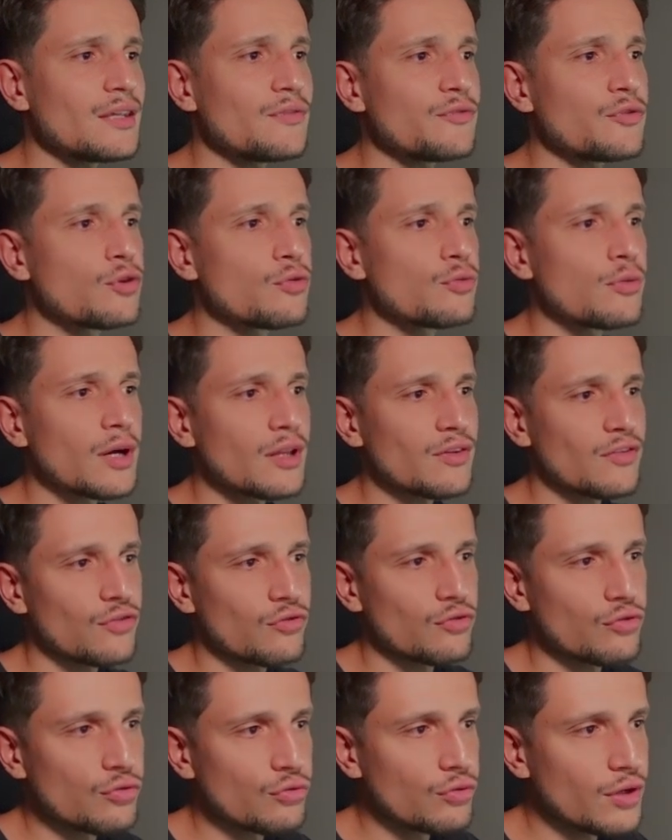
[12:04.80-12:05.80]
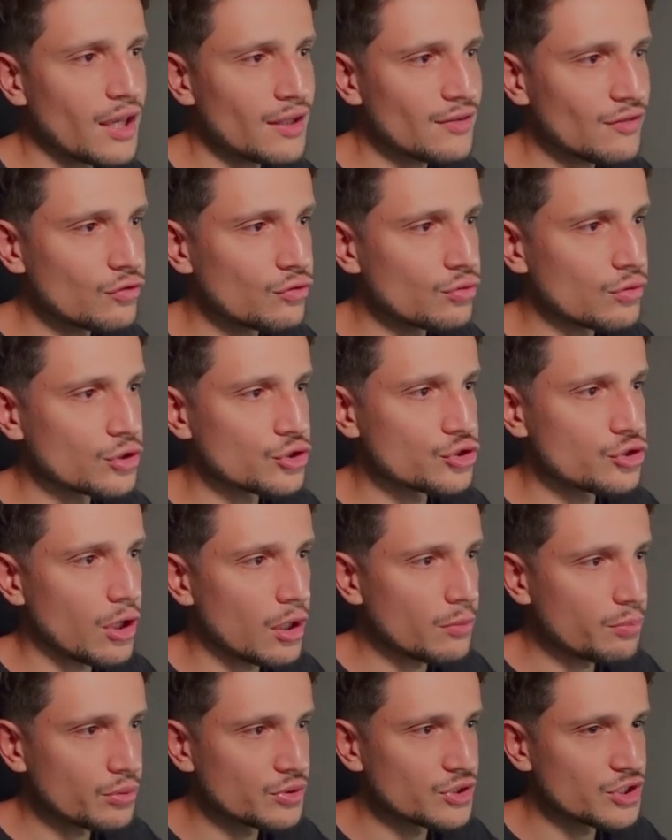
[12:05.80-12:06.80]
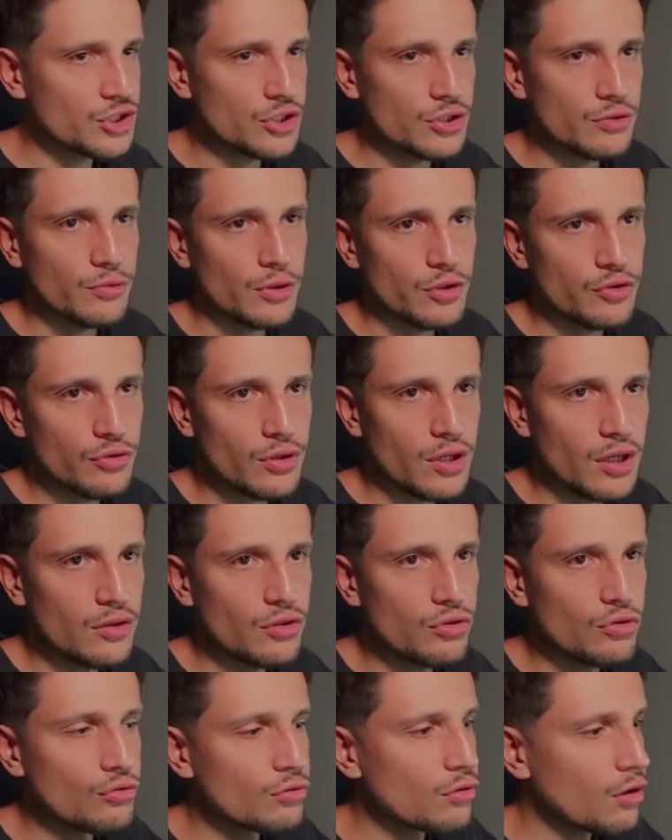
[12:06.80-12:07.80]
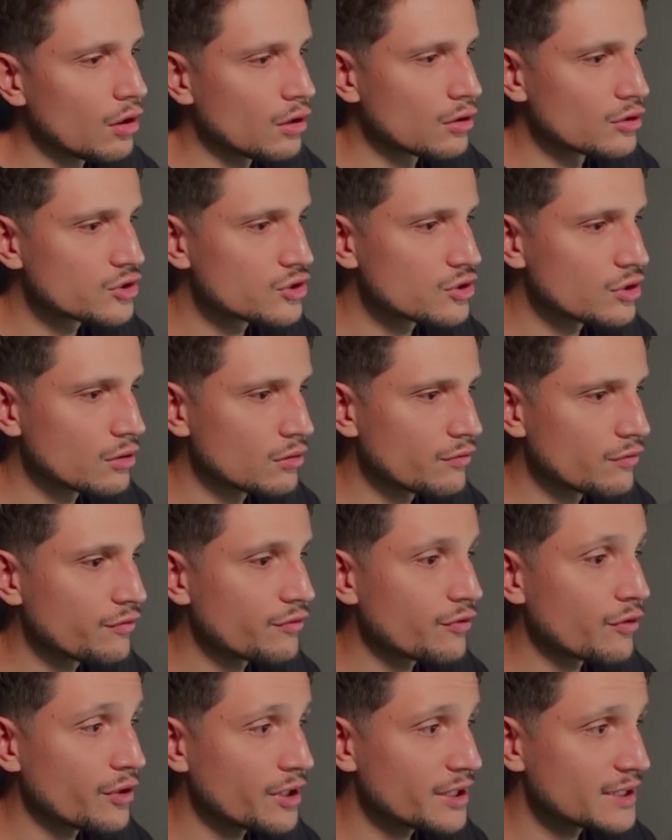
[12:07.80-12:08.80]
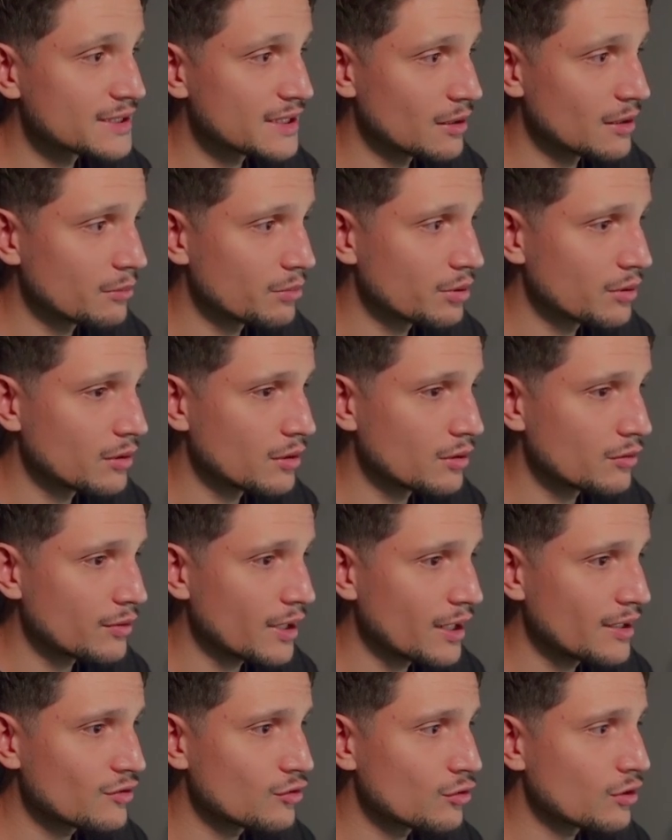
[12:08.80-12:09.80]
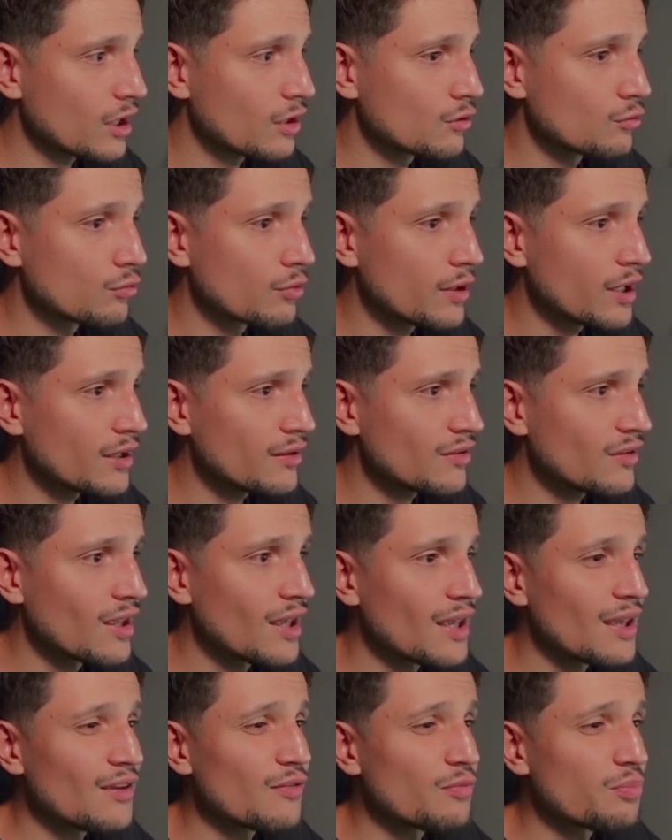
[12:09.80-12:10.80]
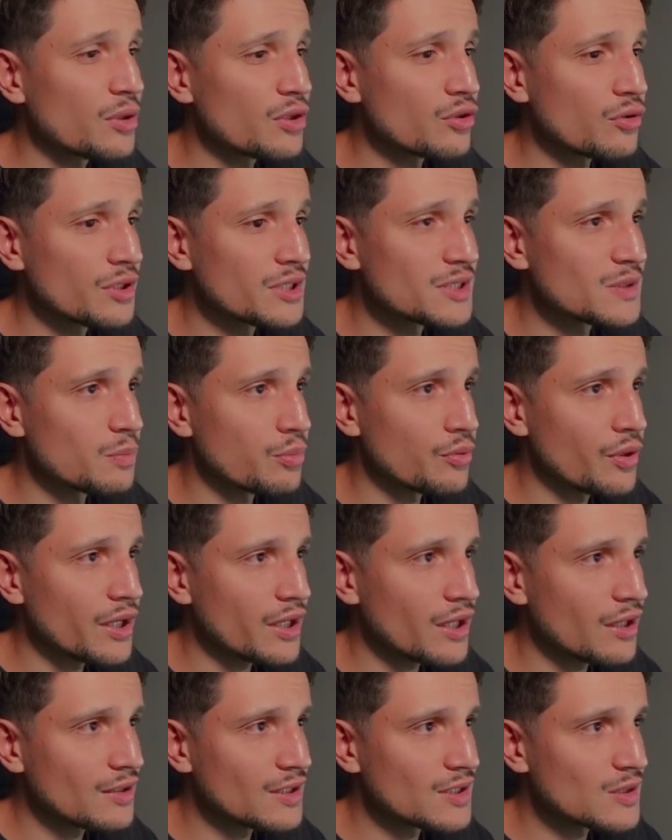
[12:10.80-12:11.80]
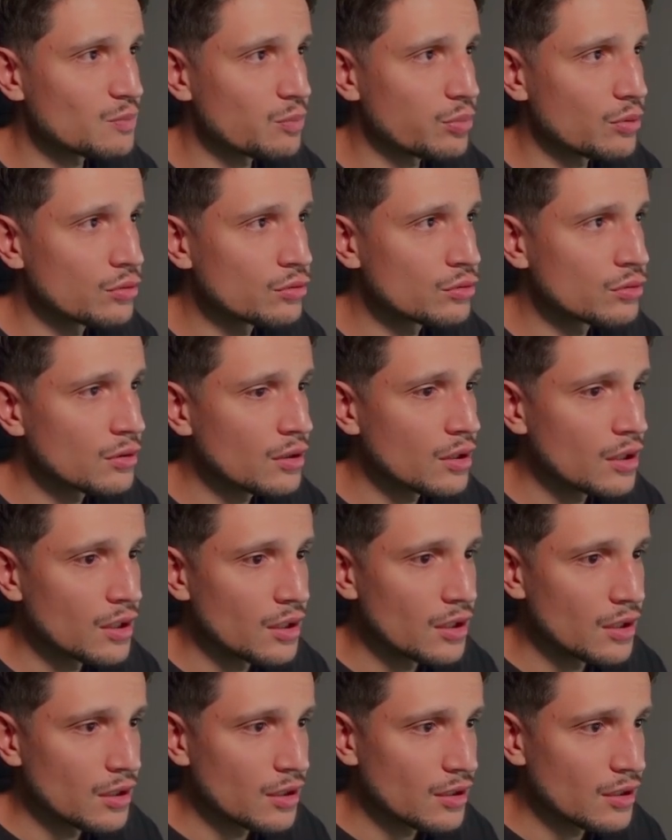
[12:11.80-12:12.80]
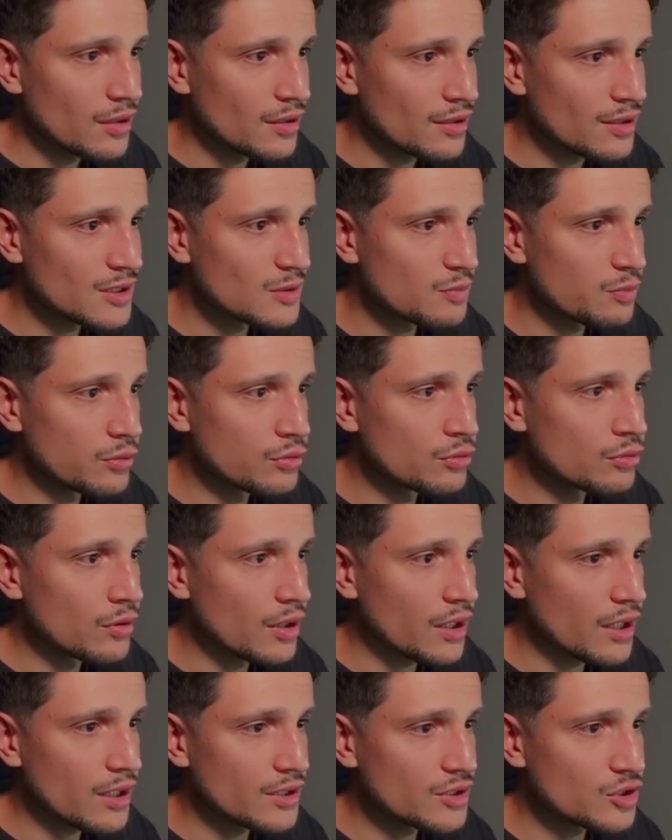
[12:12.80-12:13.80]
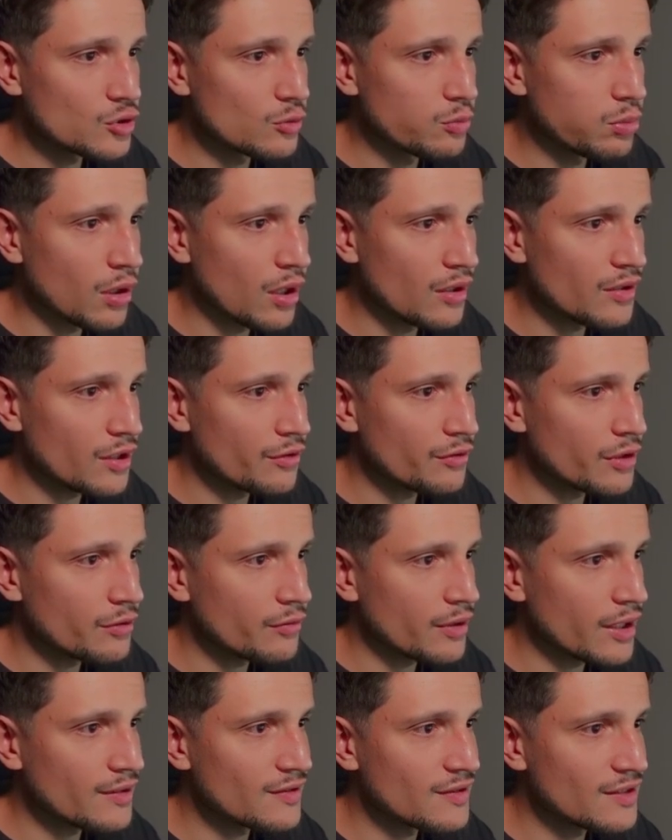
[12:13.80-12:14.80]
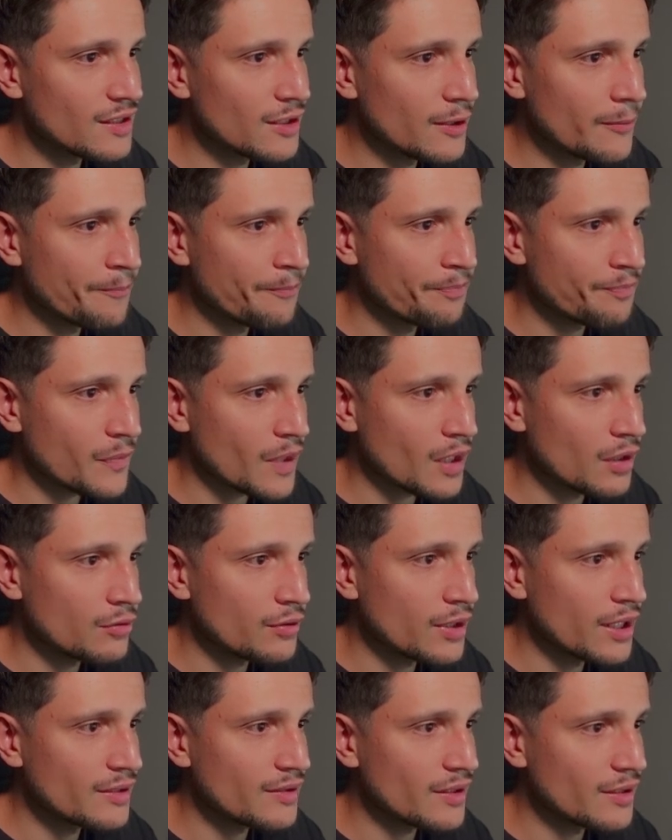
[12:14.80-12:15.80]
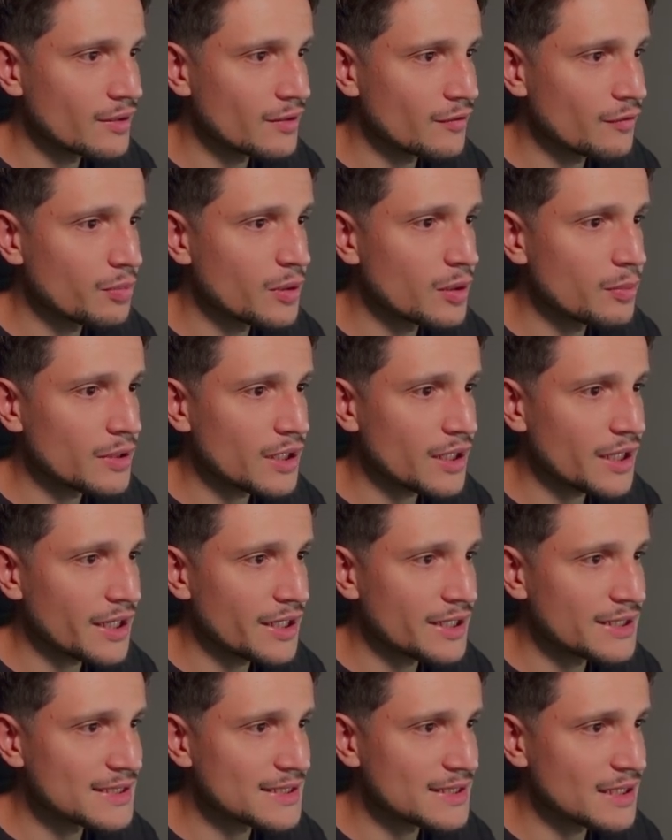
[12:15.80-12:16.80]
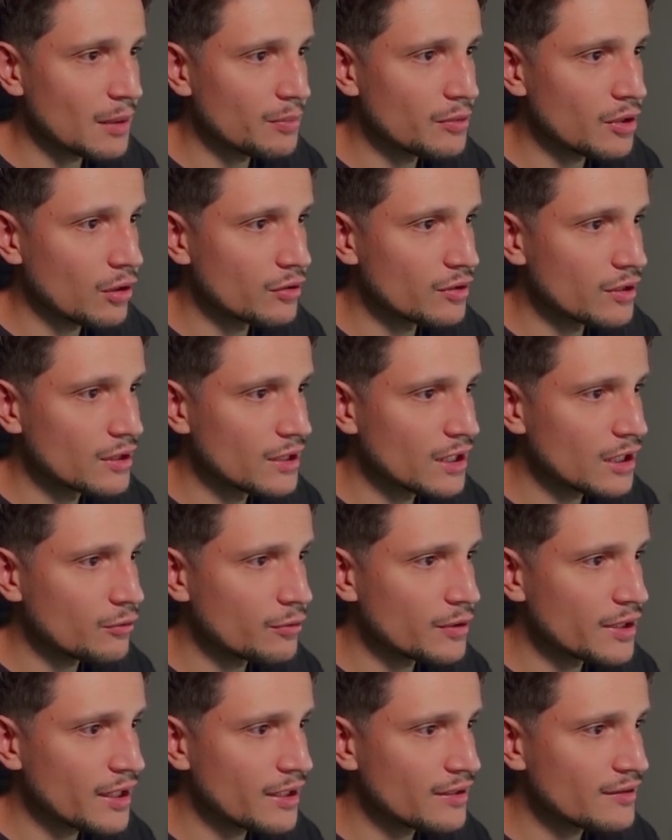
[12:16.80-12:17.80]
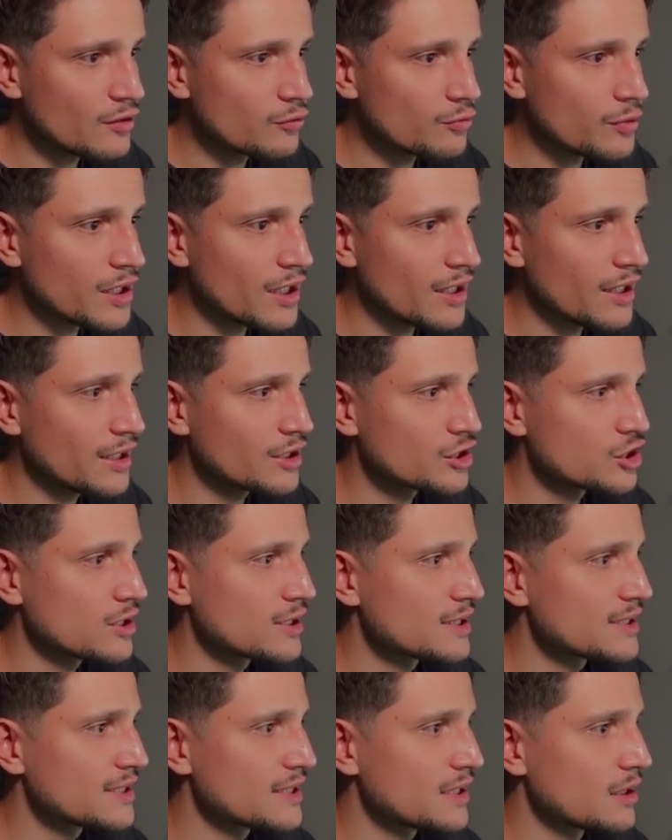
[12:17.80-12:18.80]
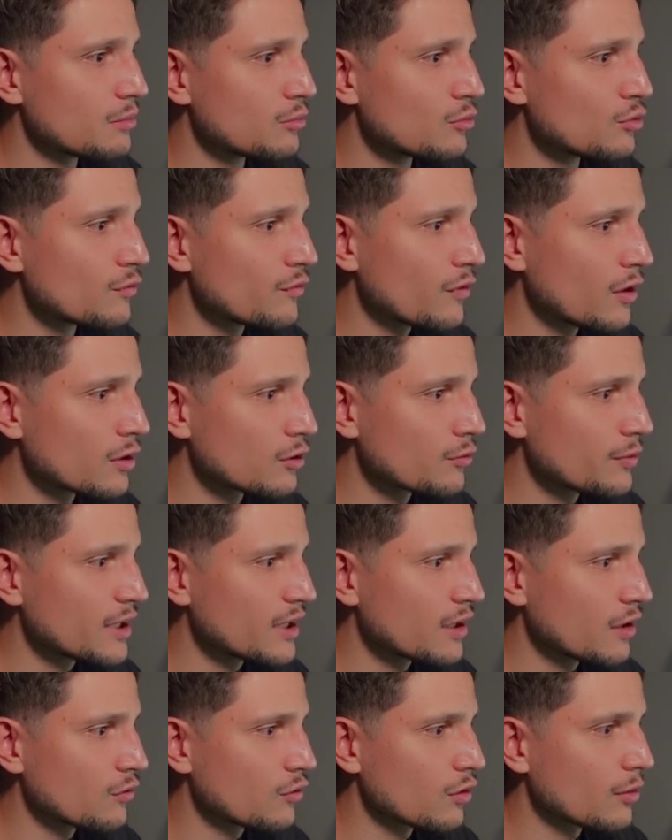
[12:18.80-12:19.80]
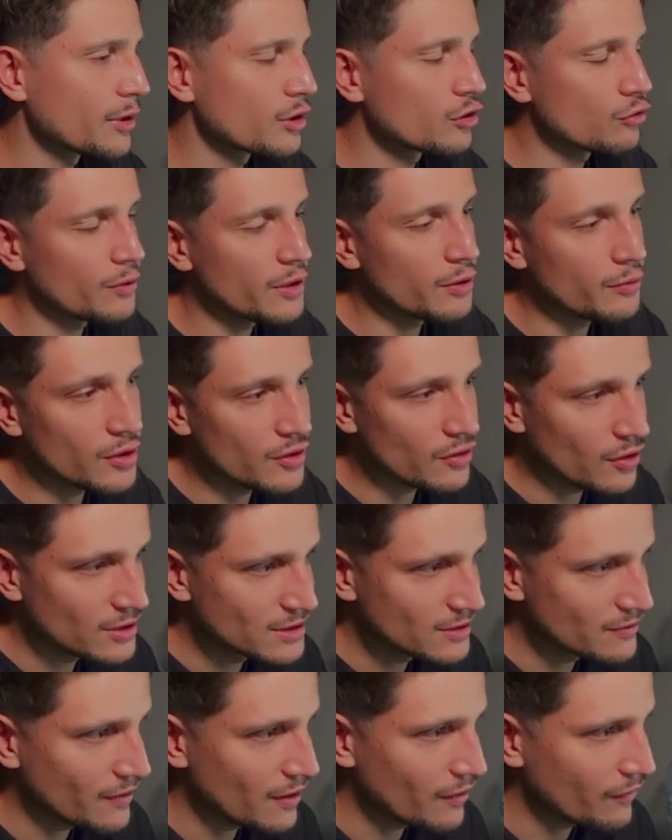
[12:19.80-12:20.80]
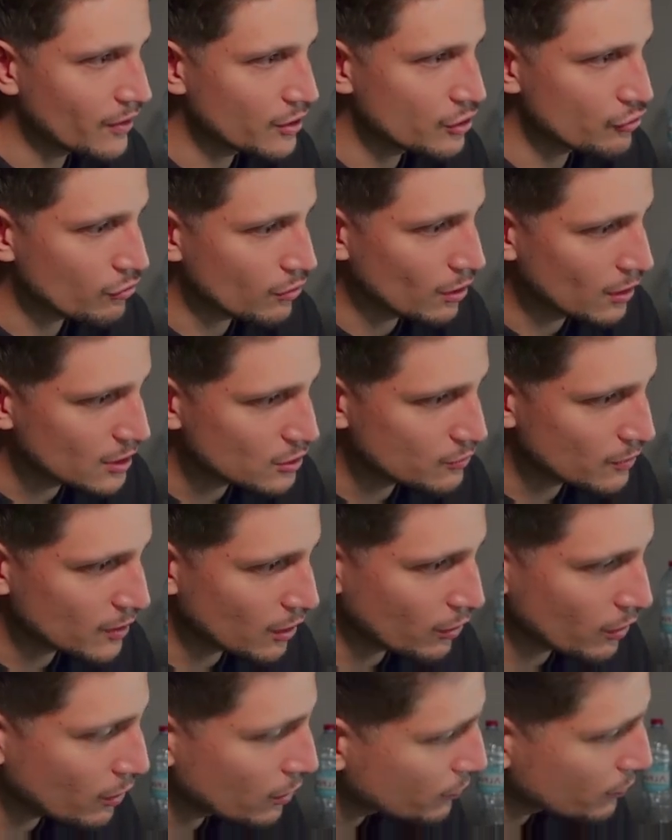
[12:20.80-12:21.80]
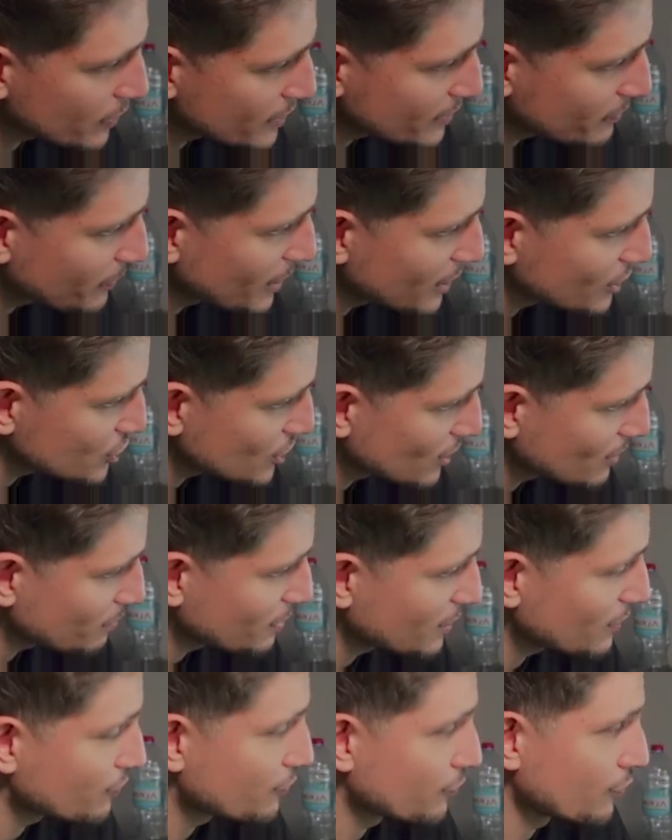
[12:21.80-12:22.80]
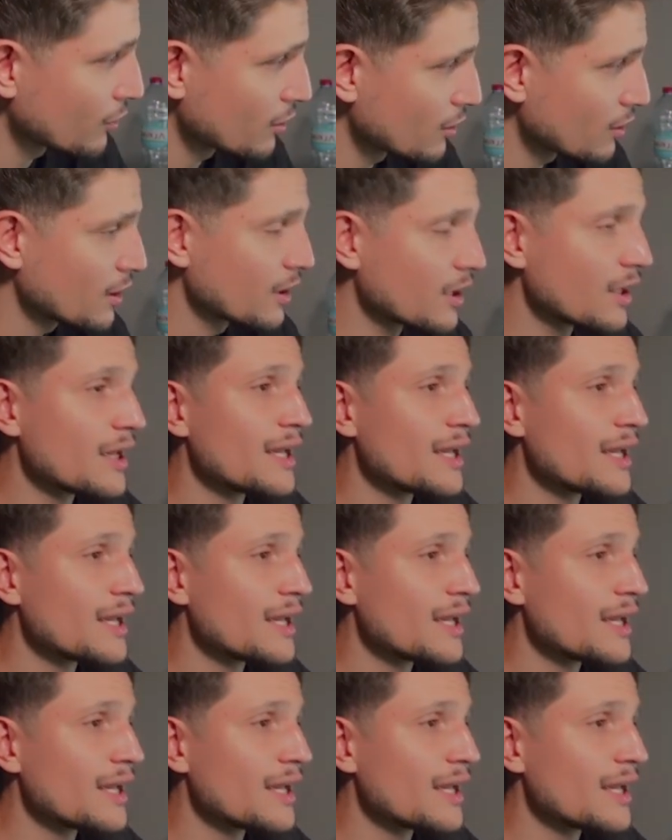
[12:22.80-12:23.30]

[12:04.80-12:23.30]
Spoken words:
if you want to get into a short position, what you can do also, for example, right, you can wait. If Bitcoin is breaking this blue support area right here, right, and if people are getting stopped out and liquidated, we can actually see a move all the way down to about $21,500, what I already mentioned before.